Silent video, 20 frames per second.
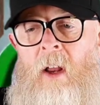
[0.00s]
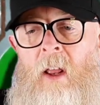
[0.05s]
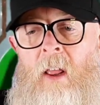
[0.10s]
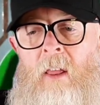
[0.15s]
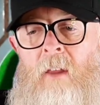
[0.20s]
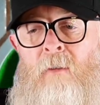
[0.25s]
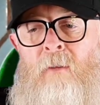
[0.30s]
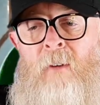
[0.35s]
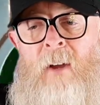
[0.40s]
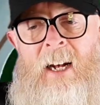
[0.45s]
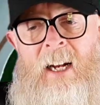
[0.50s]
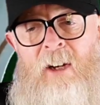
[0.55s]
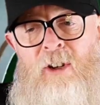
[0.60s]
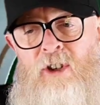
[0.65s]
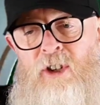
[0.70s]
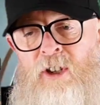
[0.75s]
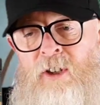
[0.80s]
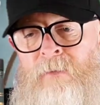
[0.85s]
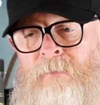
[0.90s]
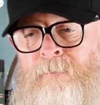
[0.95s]
The
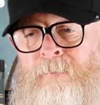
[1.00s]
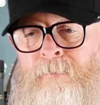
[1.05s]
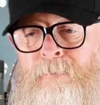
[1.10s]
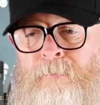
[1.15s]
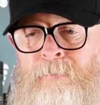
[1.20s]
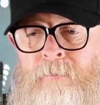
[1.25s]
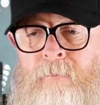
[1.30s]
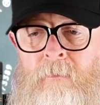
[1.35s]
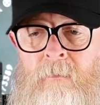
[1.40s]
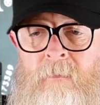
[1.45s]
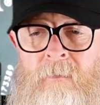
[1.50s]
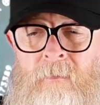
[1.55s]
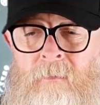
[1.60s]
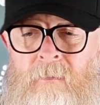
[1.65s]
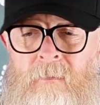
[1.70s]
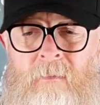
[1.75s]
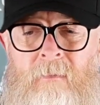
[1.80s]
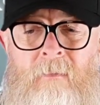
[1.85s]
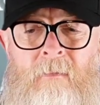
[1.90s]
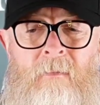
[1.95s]
finish,
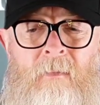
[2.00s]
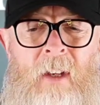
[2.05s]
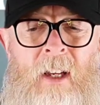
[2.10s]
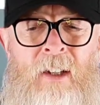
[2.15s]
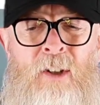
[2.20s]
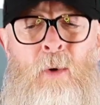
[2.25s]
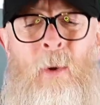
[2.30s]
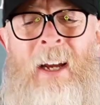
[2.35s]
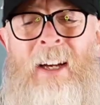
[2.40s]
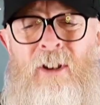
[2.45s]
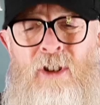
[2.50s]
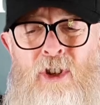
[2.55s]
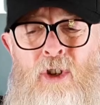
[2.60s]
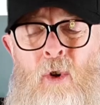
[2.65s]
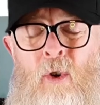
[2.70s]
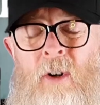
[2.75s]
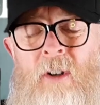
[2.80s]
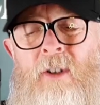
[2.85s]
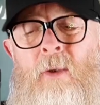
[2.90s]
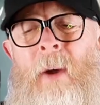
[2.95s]
it's quite
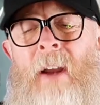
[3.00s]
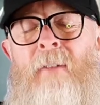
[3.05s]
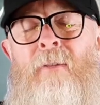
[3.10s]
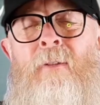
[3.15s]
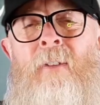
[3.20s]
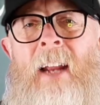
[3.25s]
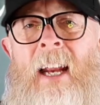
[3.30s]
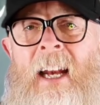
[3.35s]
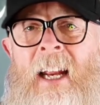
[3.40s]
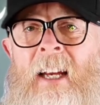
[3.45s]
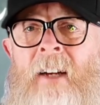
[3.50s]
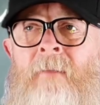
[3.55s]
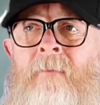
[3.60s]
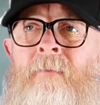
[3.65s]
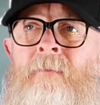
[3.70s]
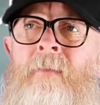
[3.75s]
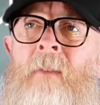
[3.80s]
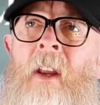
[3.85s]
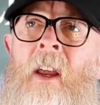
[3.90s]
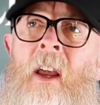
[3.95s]
short, it's quite fleeting.
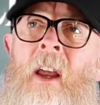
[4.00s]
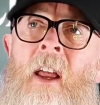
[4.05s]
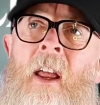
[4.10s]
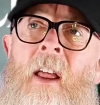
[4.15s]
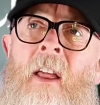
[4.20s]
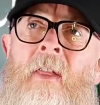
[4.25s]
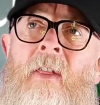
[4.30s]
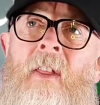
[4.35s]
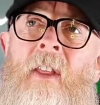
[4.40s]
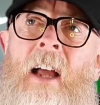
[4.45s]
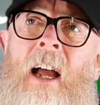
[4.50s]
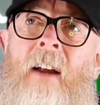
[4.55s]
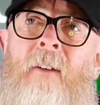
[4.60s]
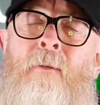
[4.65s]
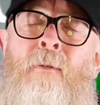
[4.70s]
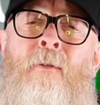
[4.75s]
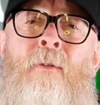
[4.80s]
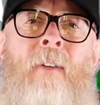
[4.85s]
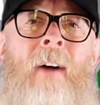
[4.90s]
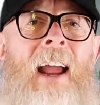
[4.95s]
That
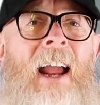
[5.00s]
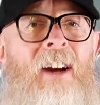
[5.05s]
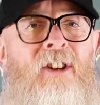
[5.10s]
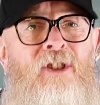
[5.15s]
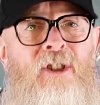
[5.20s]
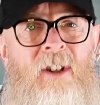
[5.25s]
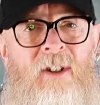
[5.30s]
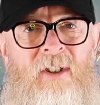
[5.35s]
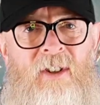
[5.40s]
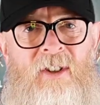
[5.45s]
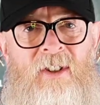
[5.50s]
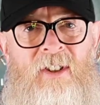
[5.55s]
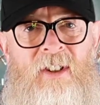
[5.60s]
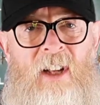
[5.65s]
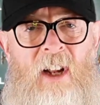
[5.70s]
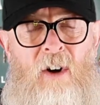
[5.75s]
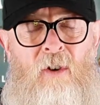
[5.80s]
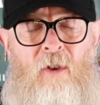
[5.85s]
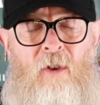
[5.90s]
freshness is still